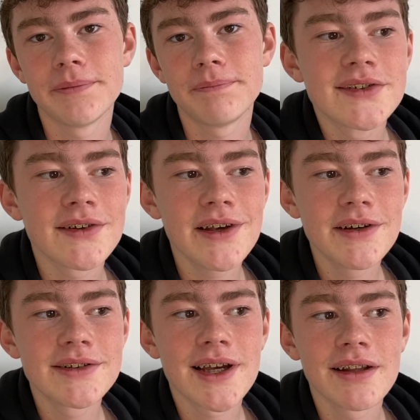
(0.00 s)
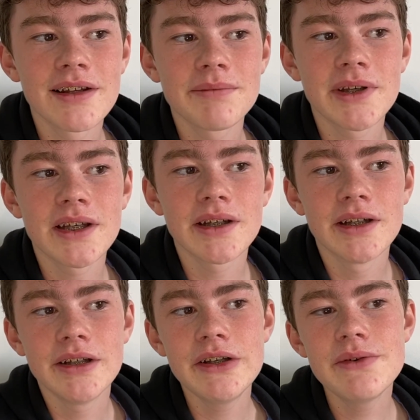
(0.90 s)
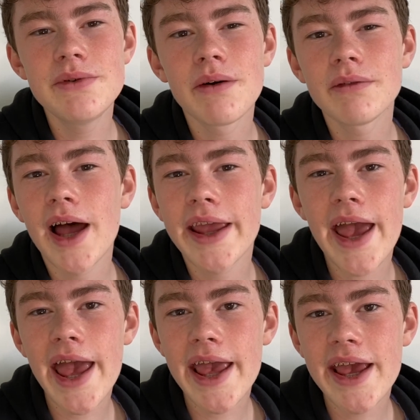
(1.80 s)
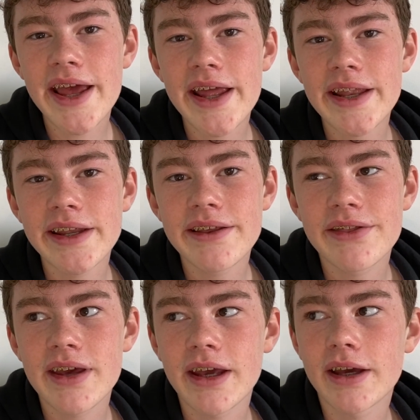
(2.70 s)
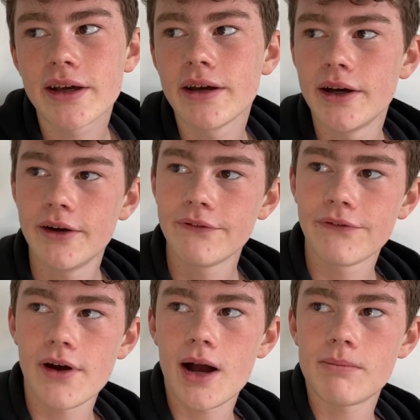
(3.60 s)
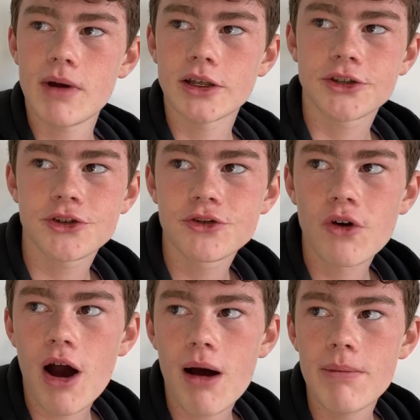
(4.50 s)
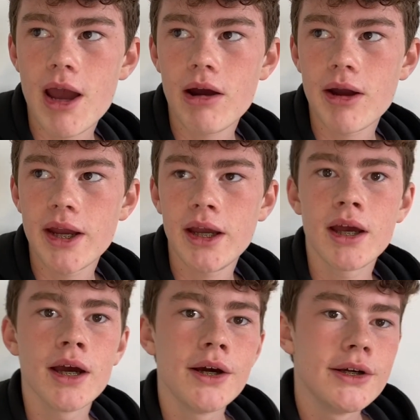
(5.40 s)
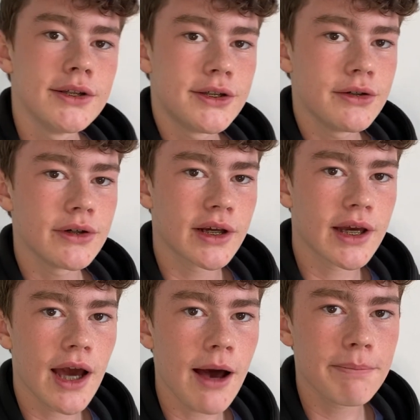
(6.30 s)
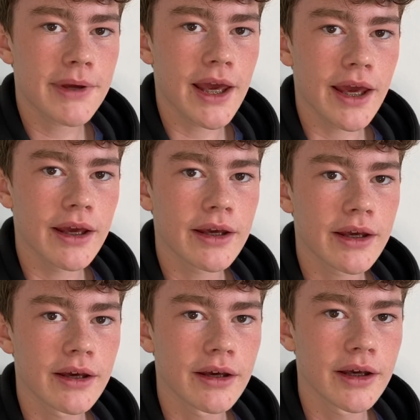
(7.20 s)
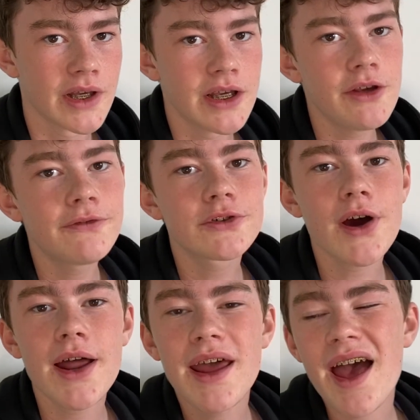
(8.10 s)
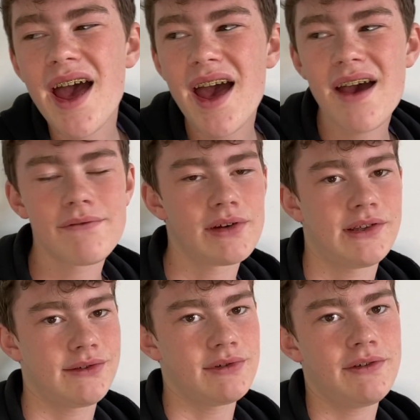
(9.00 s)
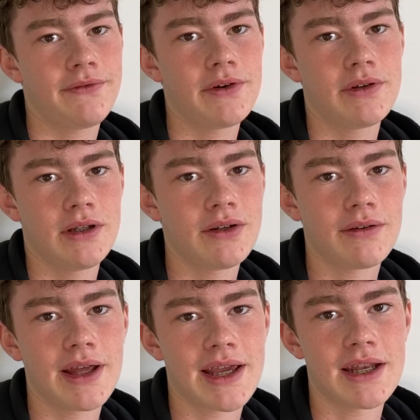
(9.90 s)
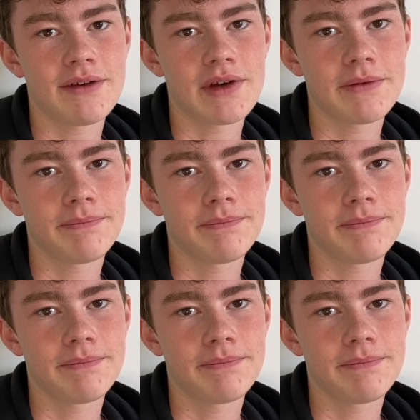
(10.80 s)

So you're telling me you don't like anything from a strawberry to a cupcake. You've tried every sweet food and you don't like any of it.